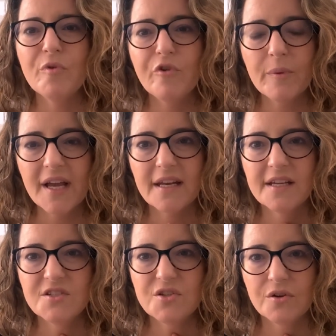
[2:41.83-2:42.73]
Before we get
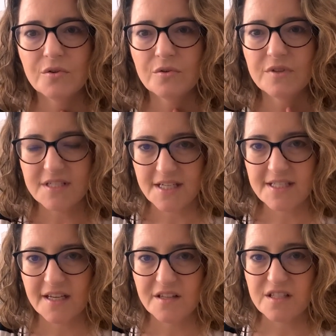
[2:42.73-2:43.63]
into the
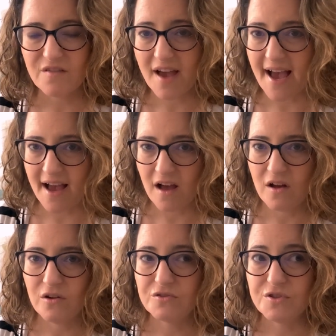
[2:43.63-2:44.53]
details of
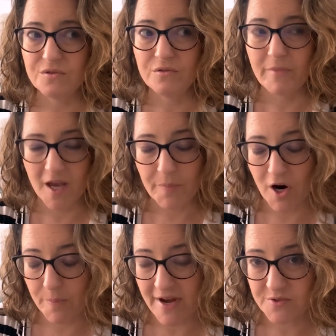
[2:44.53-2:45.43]
how to make
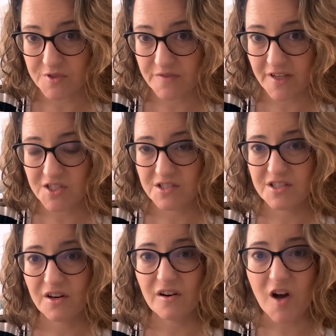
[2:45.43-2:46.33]
park pass reservations,
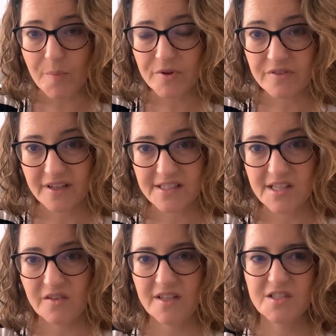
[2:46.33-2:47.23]
there are a couple of things
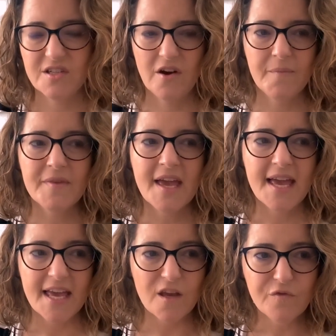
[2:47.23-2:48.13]
that you need to know.
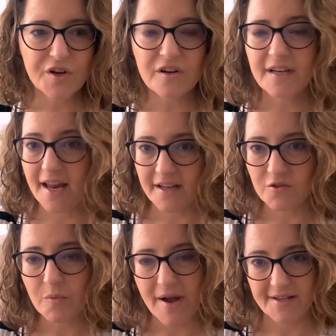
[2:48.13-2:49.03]
If you're an
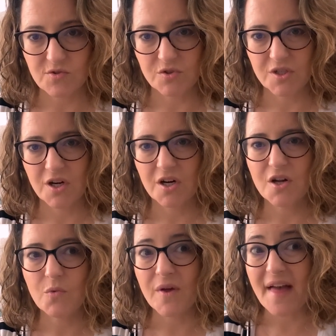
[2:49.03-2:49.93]
annual pass holder
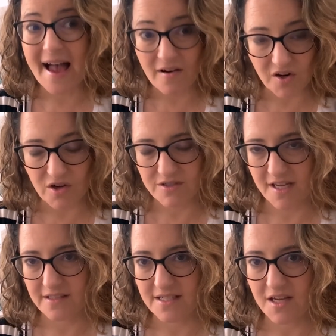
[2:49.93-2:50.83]
without a
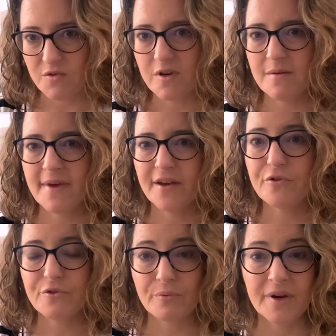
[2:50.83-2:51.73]
hotel stay, you can make
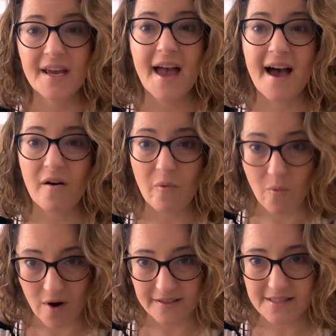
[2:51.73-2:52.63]
3 at
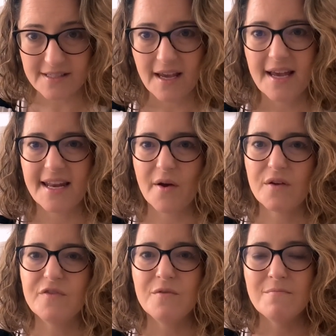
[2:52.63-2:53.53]
once. Now,
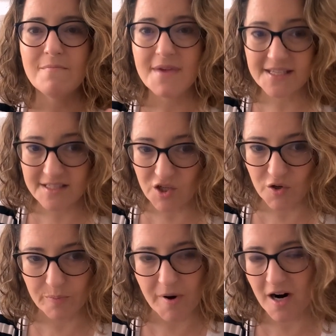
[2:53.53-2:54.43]
if you missed
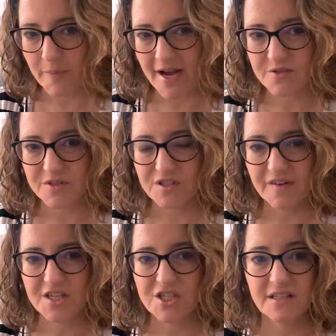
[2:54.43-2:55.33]
your park pass
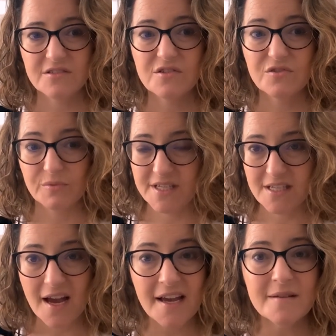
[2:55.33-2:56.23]
reservations 3
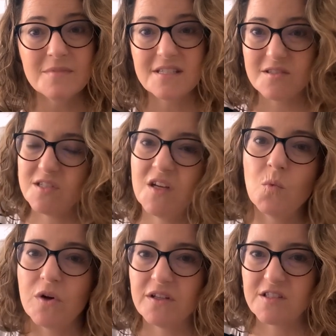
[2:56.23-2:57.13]
times, Disney
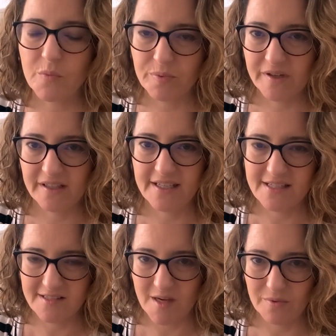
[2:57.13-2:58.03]
will temporarily
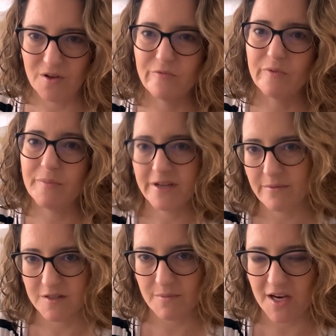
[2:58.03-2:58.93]
disable you from being
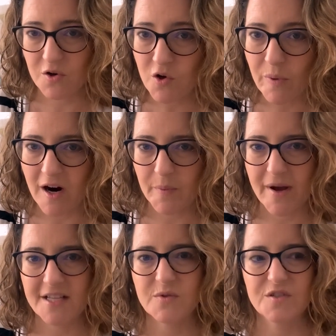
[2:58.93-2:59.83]
able to make new park
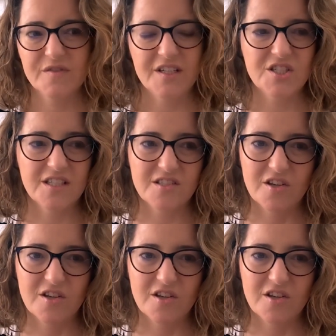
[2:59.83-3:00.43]
pass reservations.